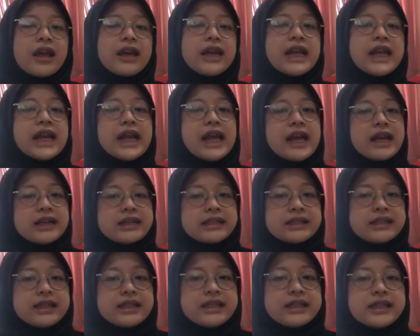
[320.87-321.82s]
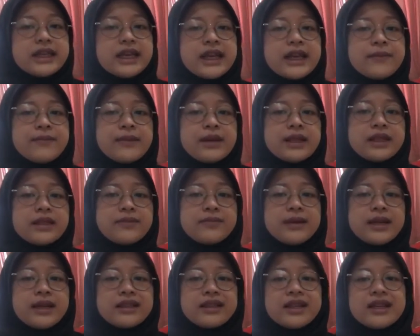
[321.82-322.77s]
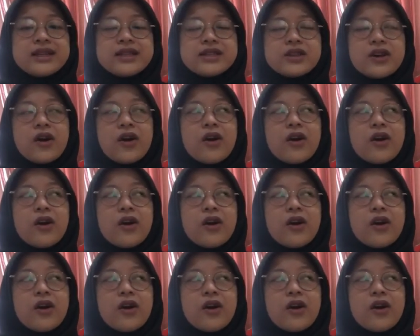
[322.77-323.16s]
that exists in mathematics